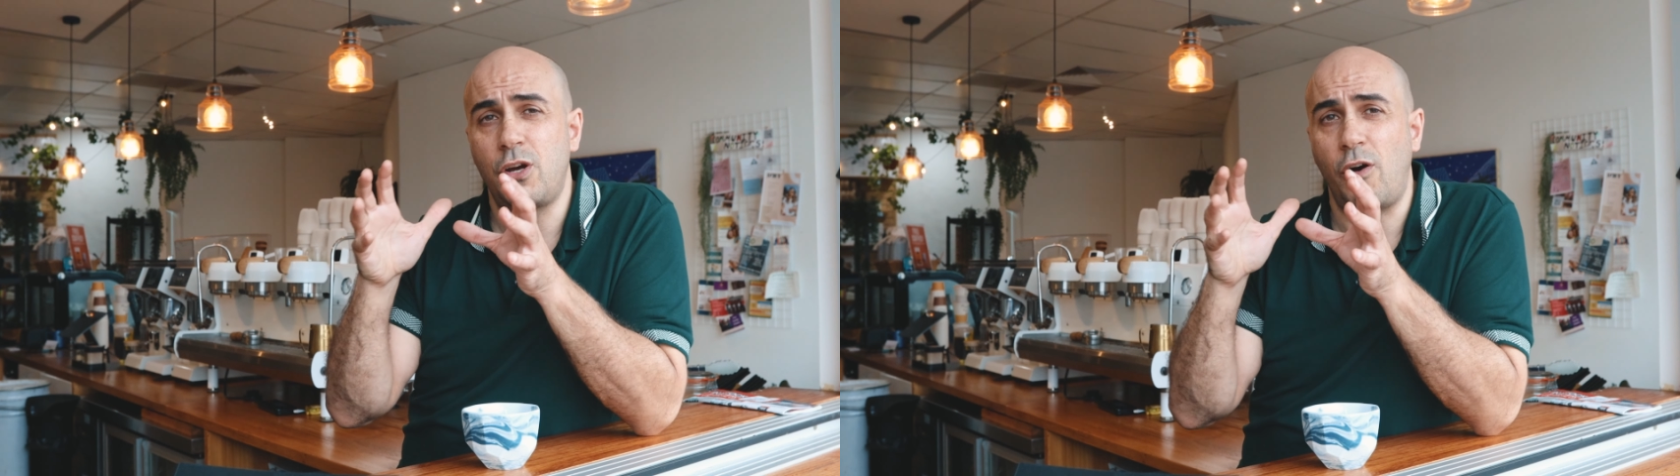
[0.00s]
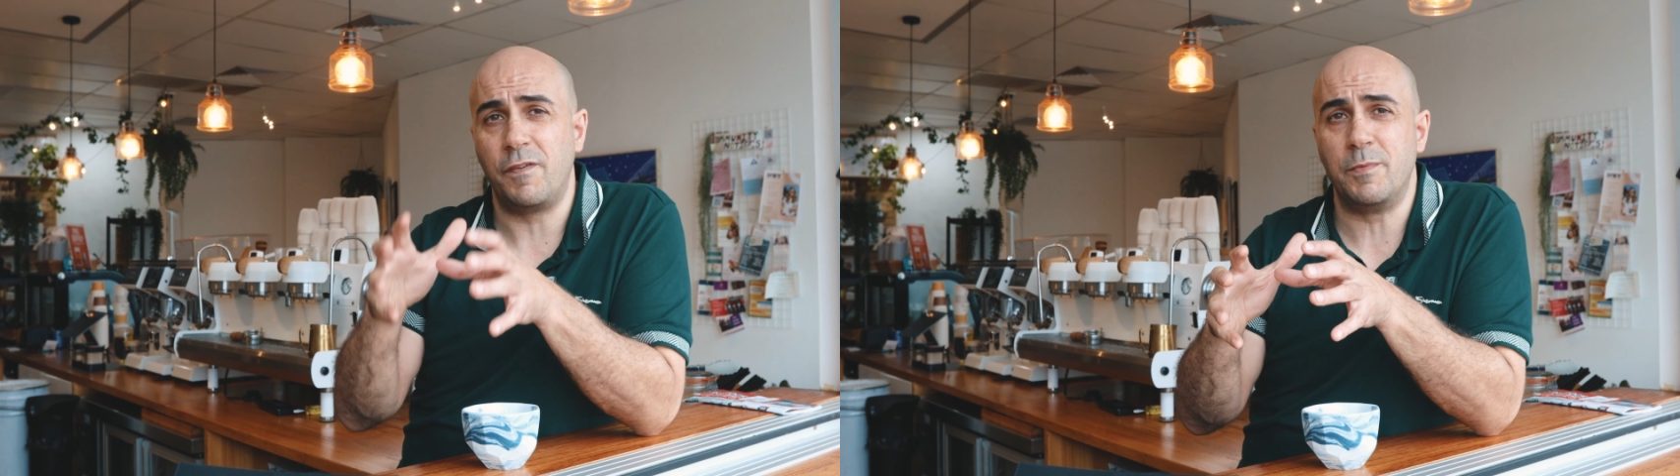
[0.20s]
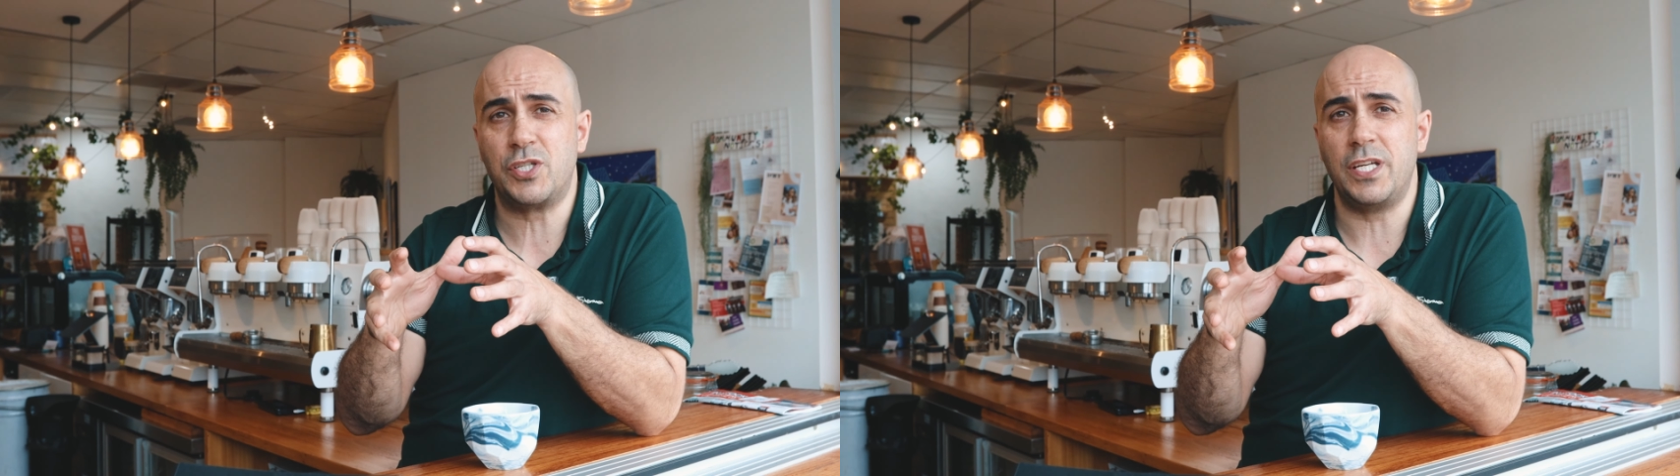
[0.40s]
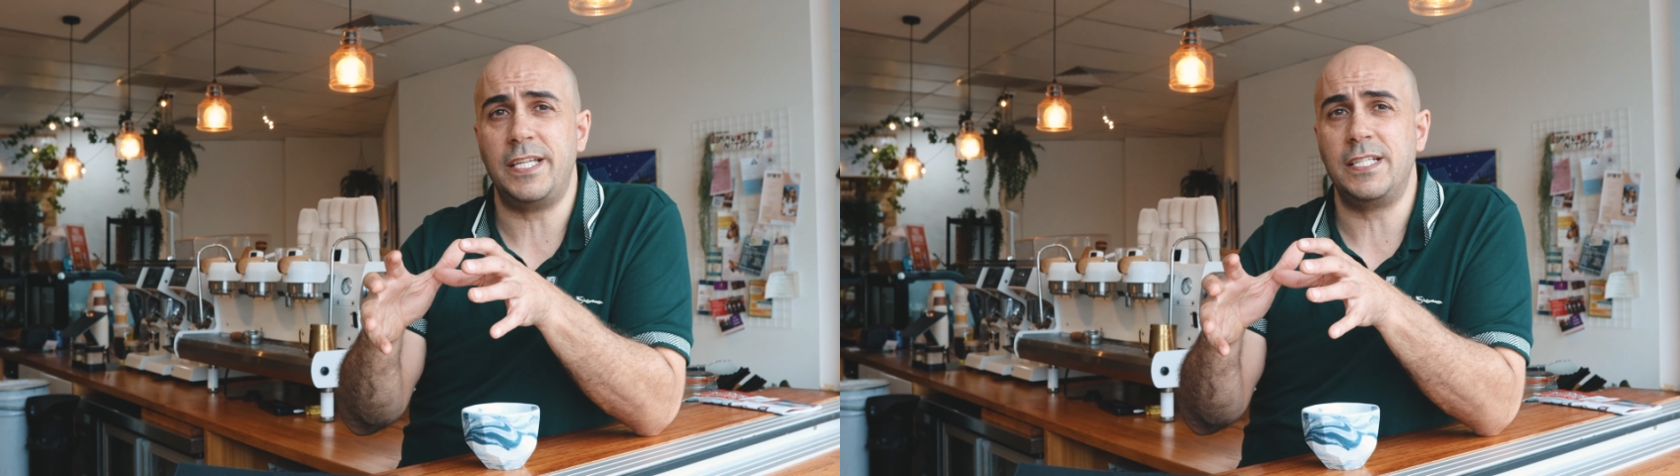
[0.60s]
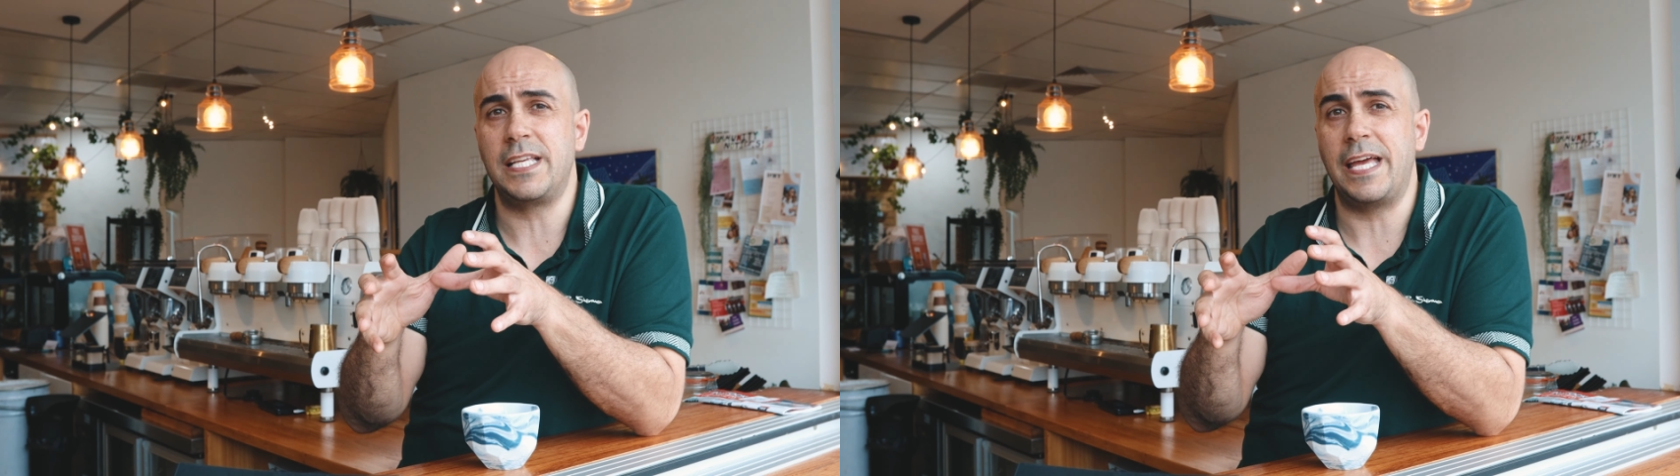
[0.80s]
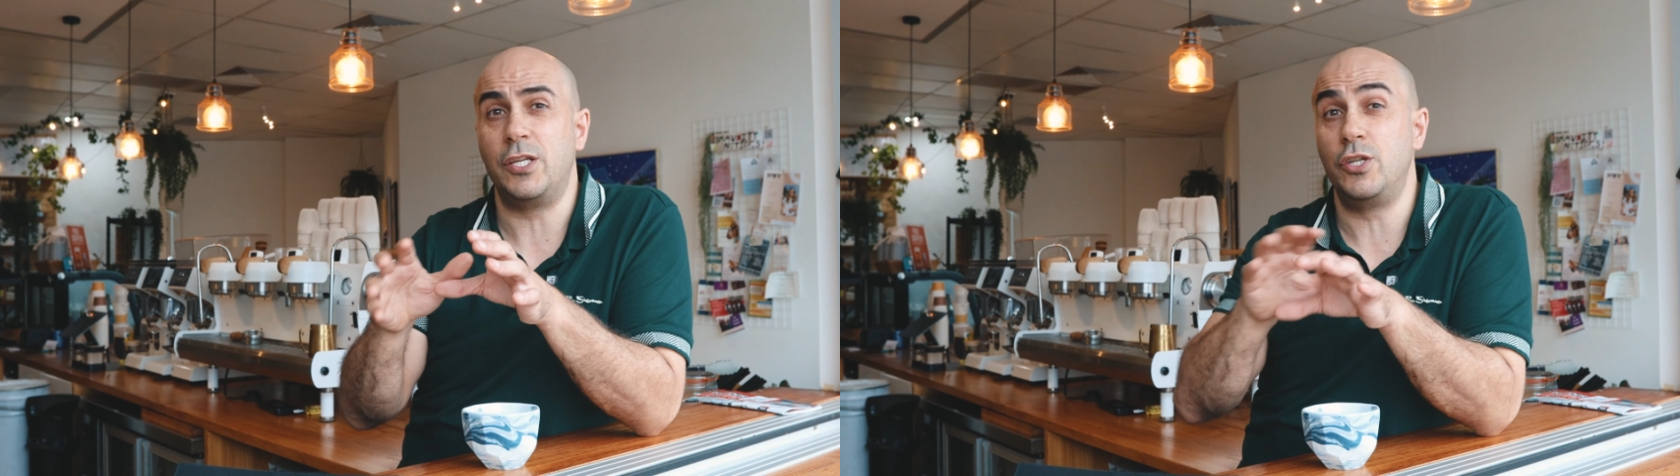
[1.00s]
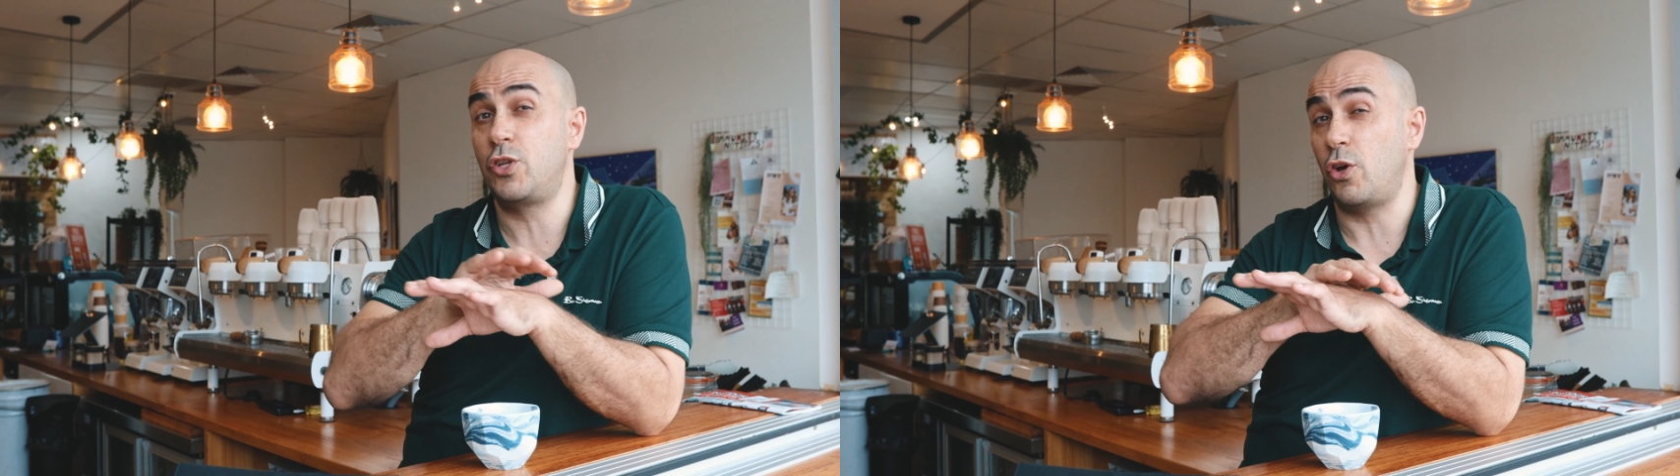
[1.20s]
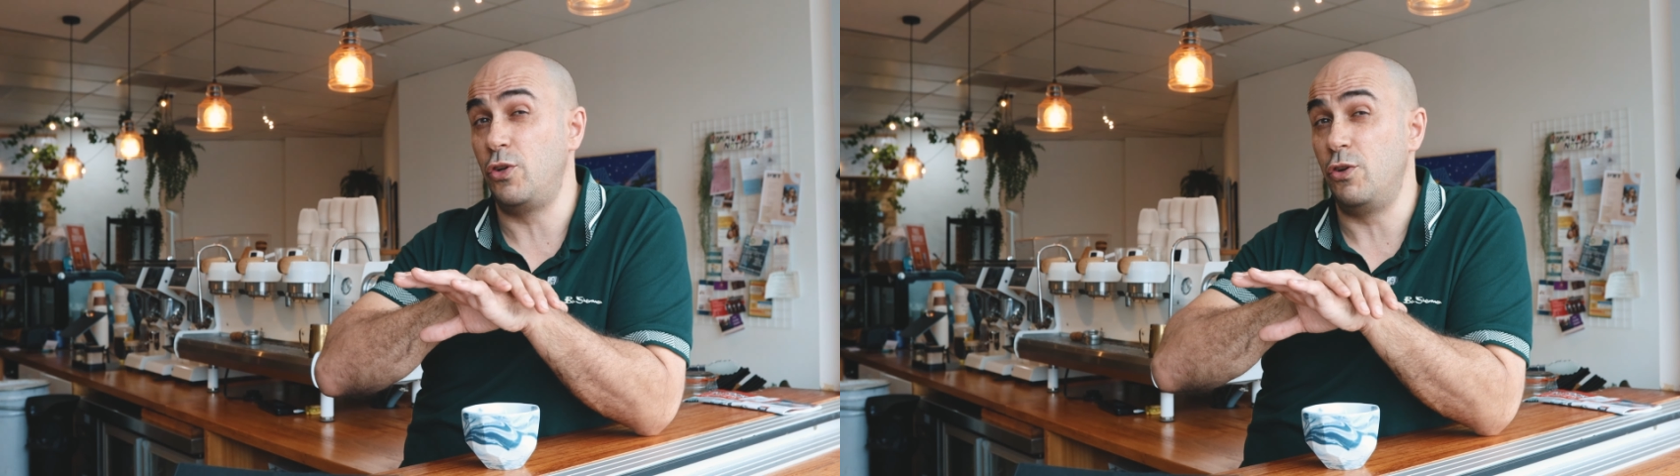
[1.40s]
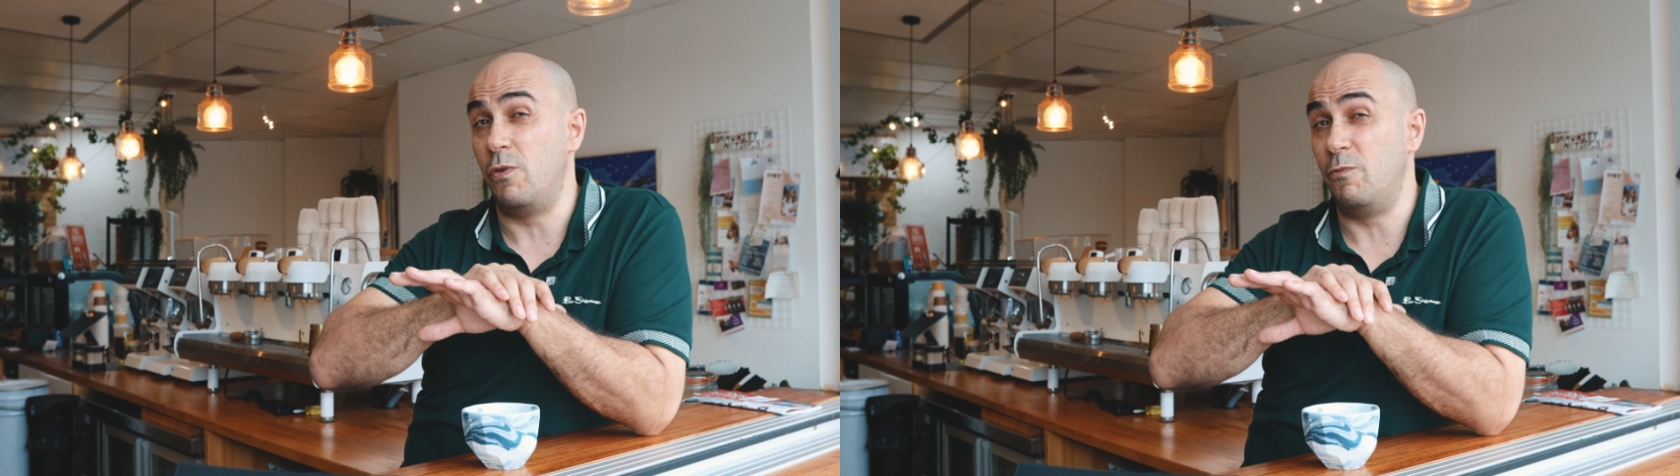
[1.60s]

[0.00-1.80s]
coffee machines and you don't